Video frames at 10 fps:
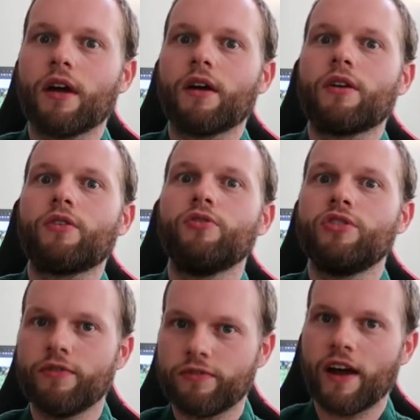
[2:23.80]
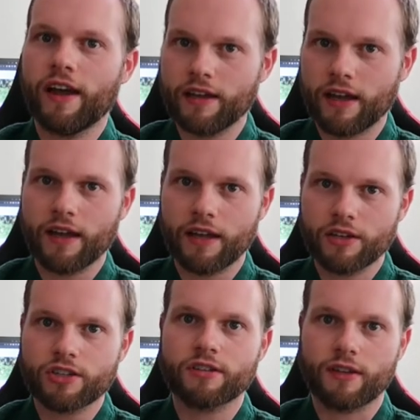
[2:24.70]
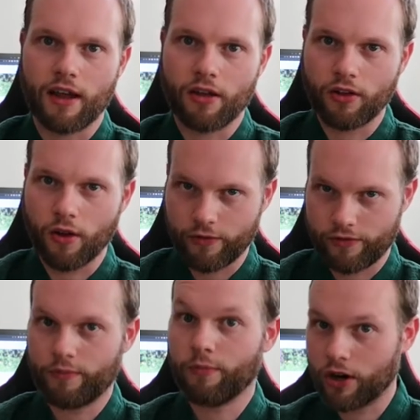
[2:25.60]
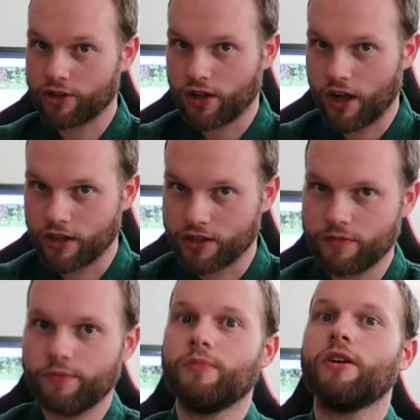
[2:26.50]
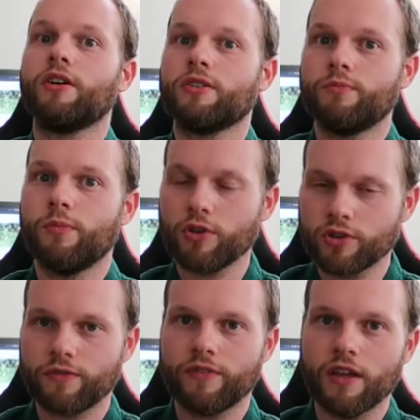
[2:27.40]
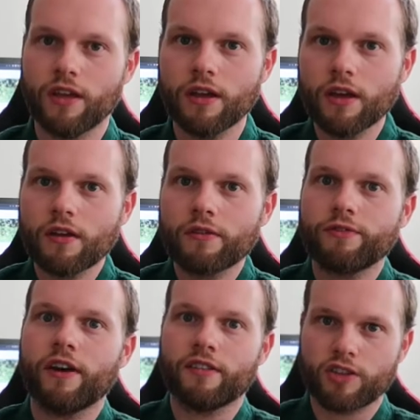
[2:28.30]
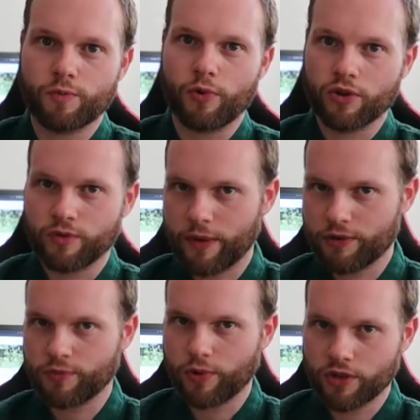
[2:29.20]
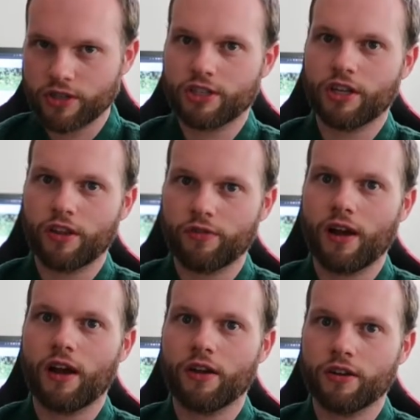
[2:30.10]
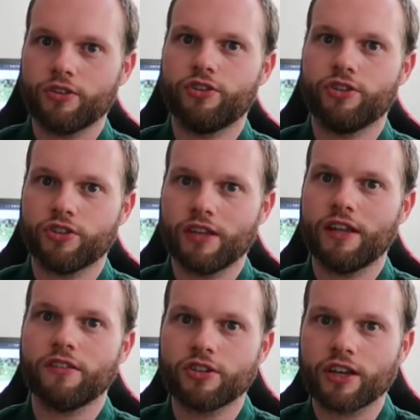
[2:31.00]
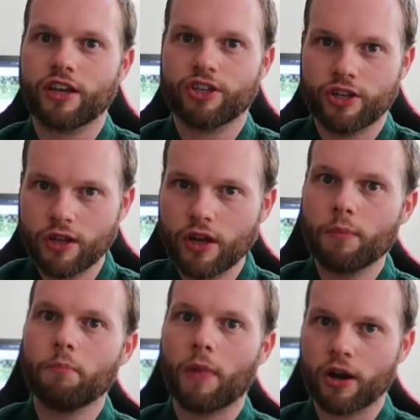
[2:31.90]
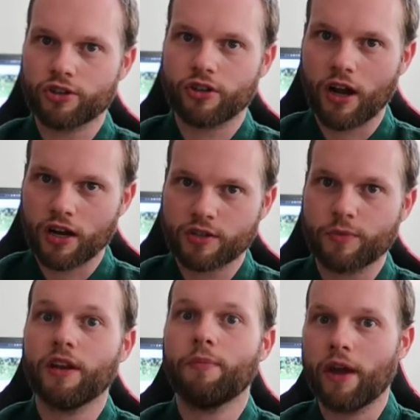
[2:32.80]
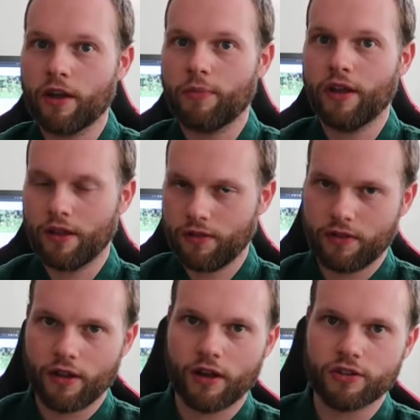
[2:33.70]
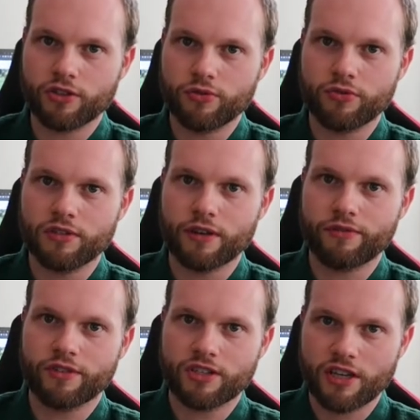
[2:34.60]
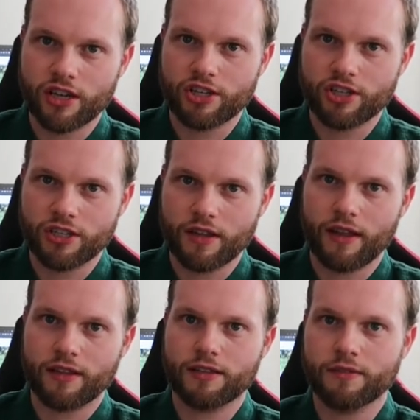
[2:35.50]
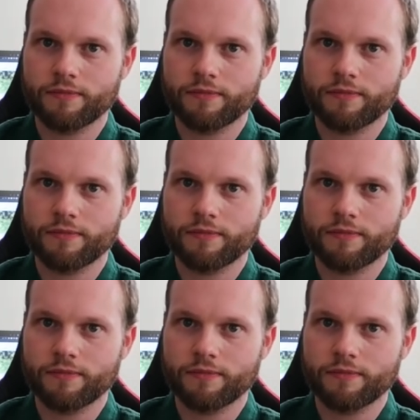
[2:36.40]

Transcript: uh, could define a style of martial arts because most of the fighting sports, weapon sports, etc., are just in the section martial arts. But in my opinion, there are two different sections in that.